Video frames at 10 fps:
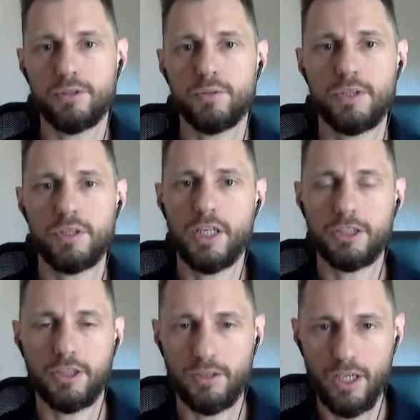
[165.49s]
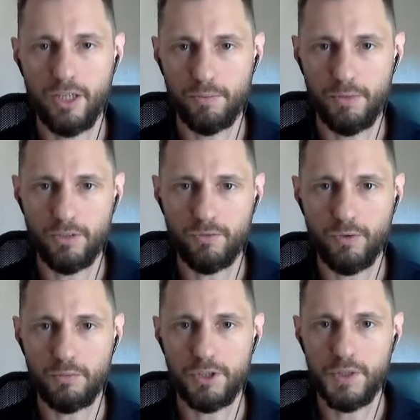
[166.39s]
to the Dasha Cloud
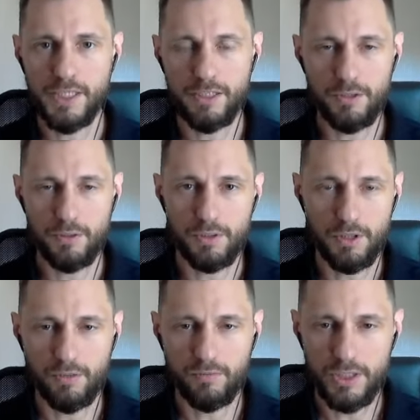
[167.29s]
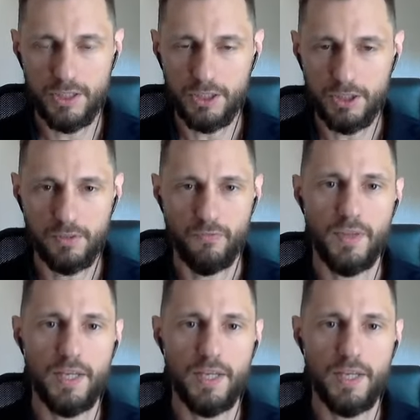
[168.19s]
platform to execute the conversation.